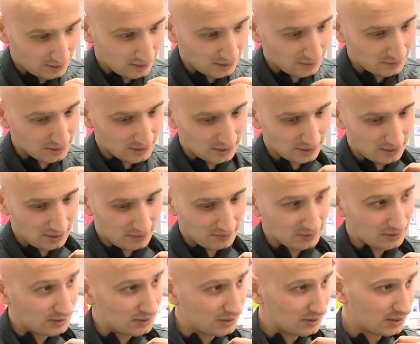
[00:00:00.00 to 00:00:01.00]
it's obviously
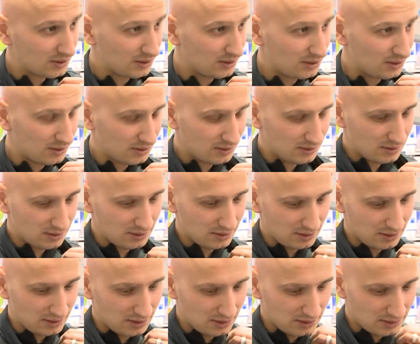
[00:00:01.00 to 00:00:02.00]
lovely to see the see
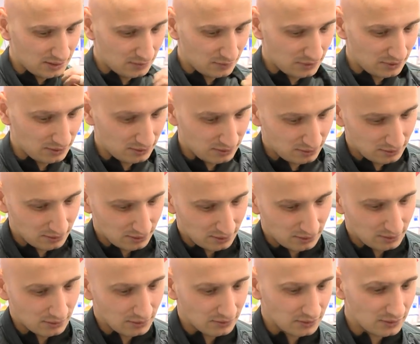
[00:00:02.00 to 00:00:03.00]
the kids. I mean,
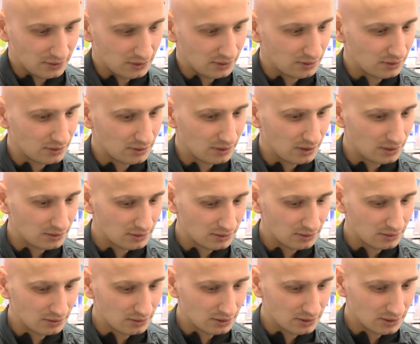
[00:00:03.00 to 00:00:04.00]
don't obviously get
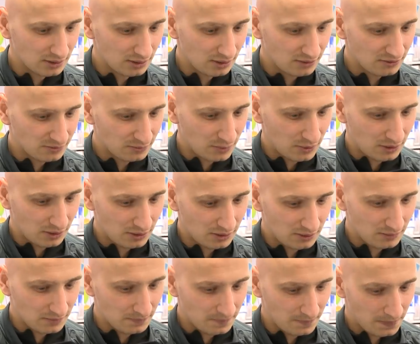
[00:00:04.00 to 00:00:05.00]
to do this enough, but
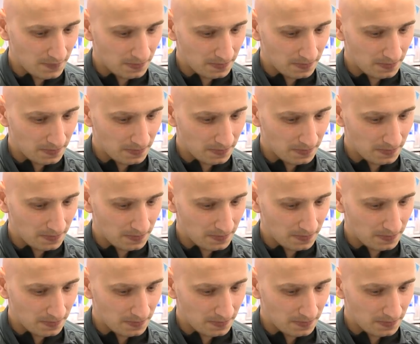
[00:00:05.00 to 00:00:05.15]
um,